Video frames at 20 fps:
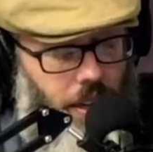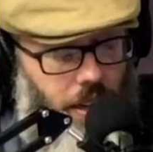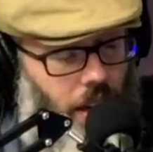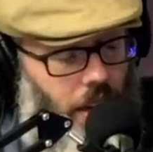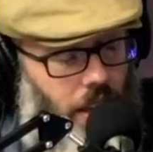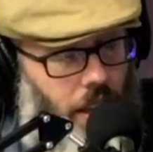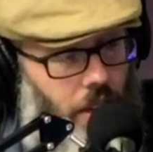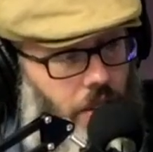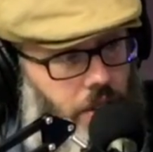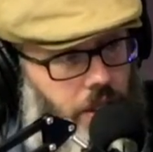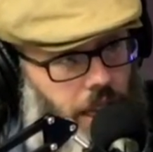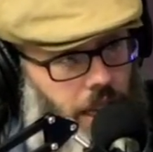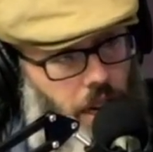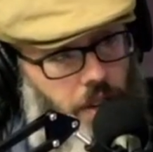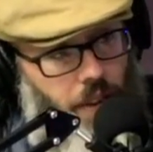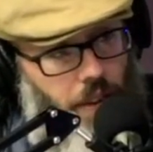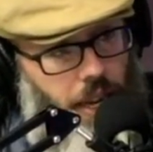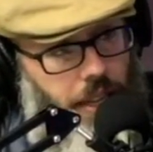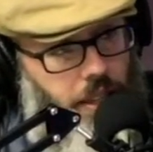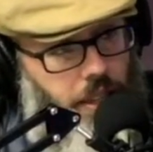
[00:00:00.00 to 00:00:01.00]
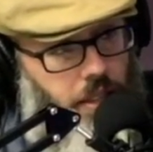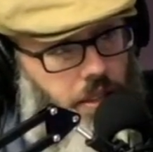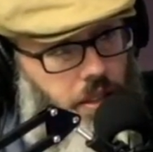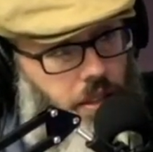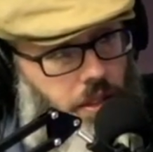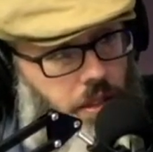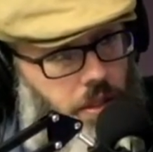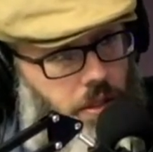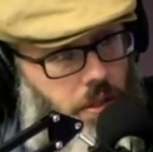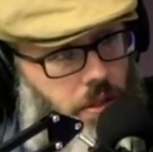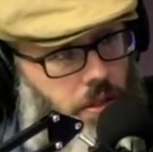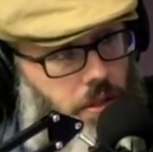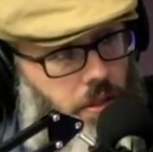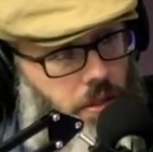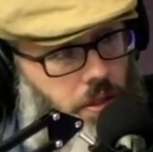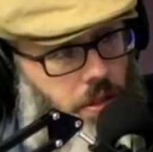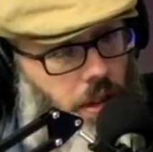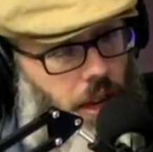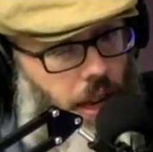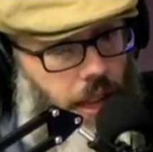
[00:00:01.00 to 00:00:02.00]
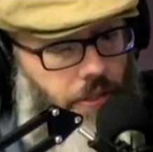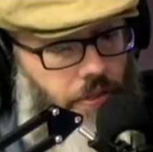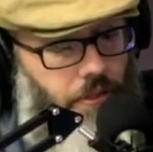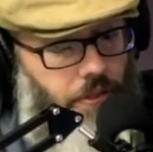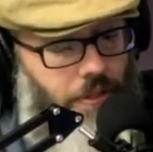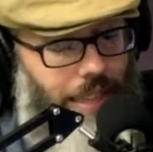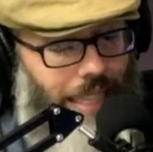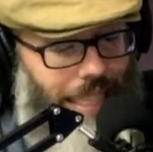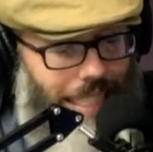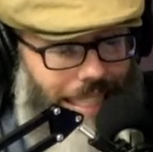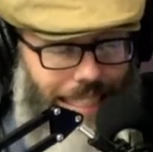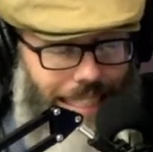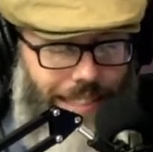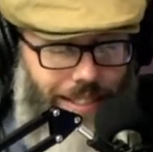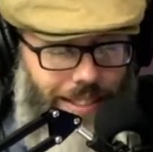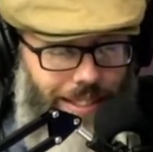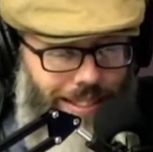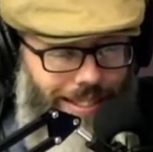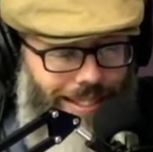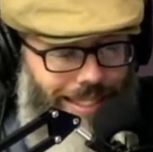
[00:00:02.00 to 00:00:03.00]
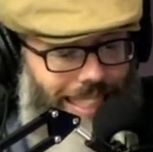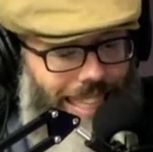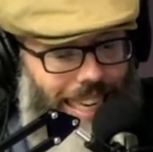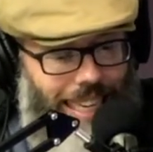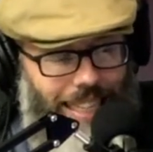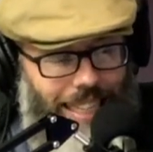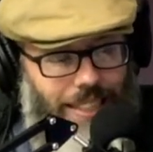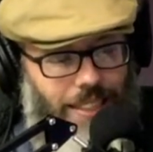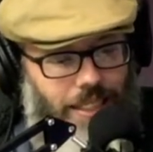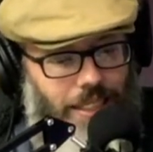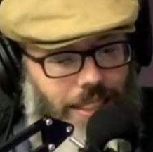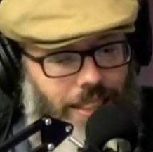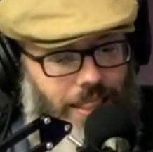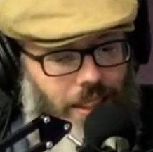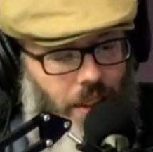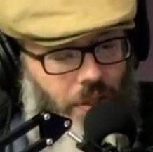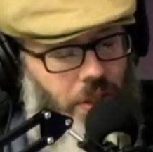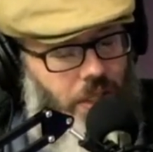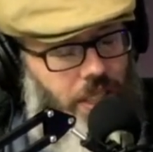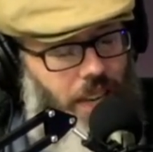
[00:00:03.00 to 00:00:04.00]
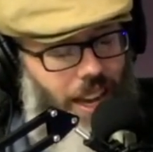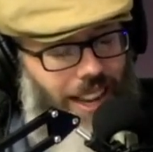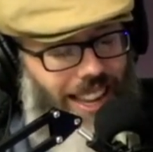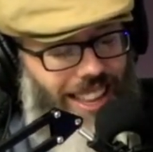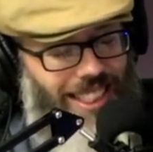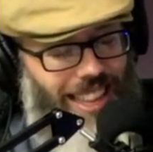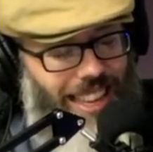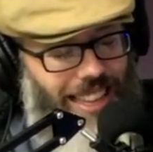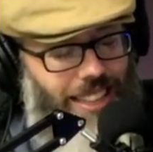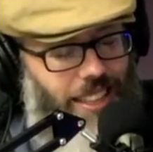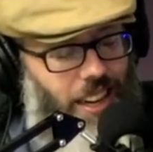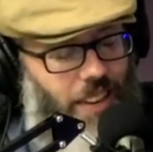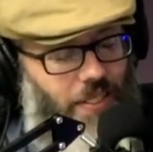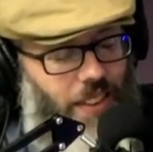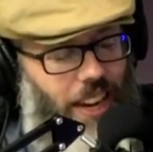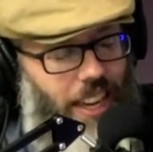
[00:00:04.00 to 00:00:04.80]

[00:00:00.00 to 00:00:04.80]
alone. Jeremiah does it. Mm. I I didn't double check. I think Jeremiah